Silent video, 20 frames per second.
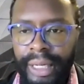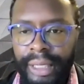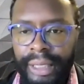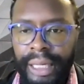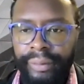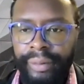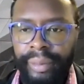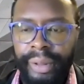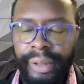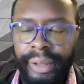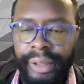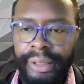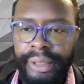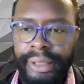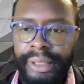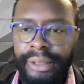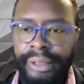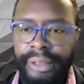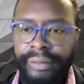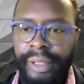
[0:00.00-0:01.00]

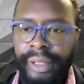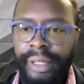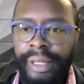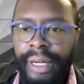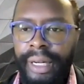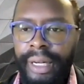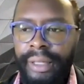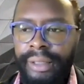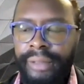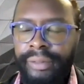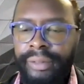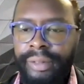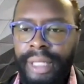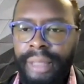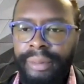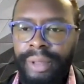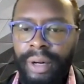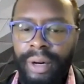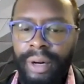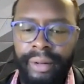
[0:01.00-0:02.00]
capabilities of in and out different
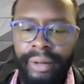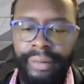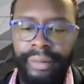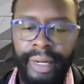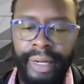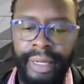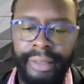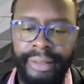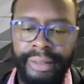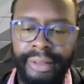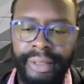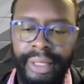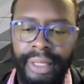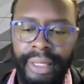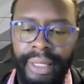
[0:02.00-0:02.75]
types of artifacts,